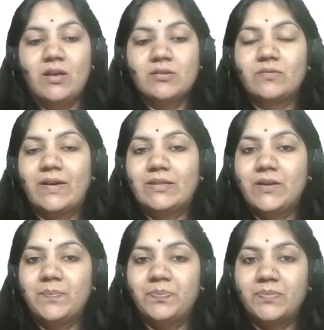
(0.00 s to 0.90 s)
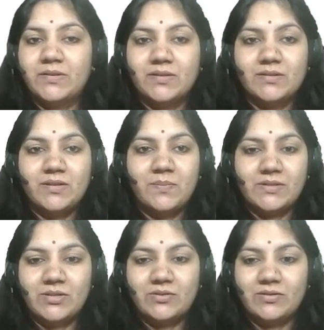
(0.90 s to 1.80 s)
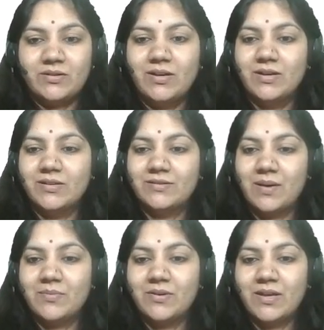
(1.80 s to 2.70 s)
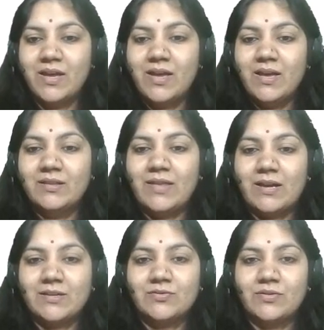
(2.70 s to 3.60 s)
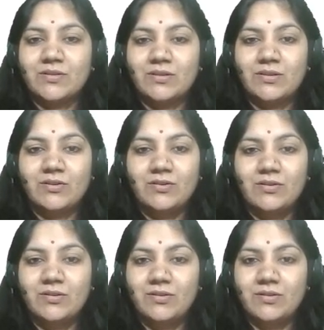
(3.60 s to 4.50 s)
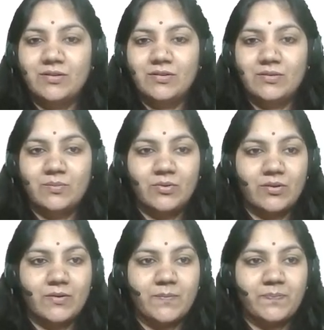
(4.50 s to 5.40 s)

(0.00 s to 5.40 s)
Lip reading: So I think this is the particular summary that is written in your book.